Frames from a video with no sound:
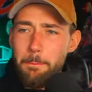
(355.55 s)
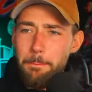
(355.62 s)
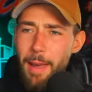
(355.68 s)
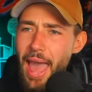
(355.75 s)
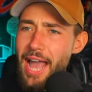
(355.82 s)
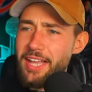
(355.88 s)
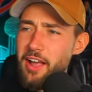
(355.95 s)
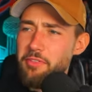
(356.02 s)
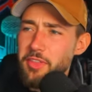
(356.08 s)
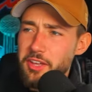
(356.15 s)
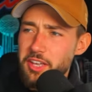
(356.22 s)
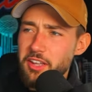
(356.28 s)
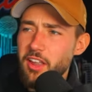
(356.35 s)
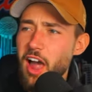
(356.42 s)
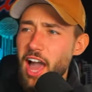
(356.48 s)
Back on the
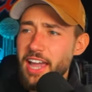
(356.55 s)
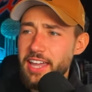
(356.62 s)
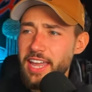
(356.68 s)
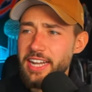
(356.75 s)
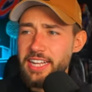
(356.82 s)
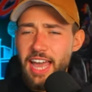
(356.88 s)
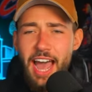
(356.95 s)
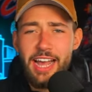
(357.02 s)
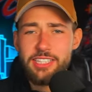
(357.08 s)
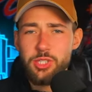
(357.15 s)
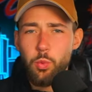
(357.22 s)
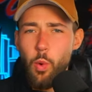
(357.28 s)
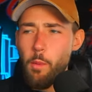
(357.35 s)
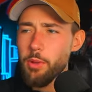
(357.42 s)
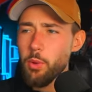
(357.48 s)
clock, and guys,
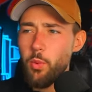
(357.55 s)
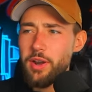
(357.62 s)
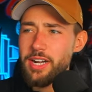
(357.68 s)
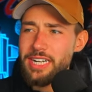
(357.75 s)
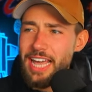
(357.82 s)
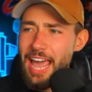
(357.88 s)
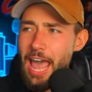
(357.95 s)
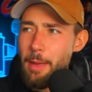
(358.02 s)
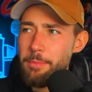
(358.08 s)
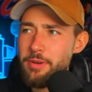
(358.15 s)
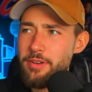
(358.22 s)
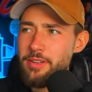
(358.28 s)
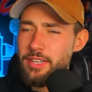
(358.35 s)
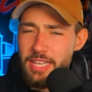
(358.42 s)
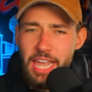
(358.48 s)
what we wanted to
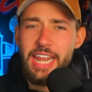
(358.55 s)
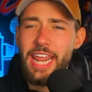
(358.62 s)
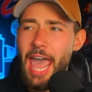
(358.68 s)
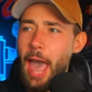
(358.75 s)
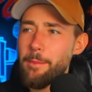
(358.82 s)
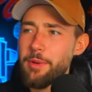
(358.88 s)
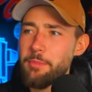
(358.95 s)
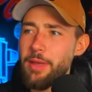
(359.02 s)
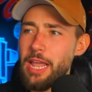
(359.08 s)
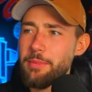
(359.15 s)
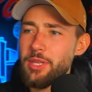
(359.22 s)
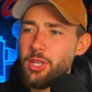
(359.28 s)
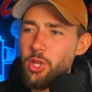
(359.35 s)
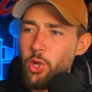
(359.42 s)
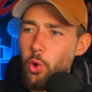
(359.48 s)
happen it happened,
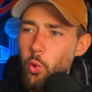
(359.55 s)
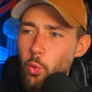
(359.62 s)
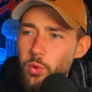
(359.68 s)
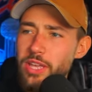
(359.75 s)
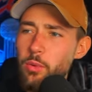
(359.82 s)
baby. We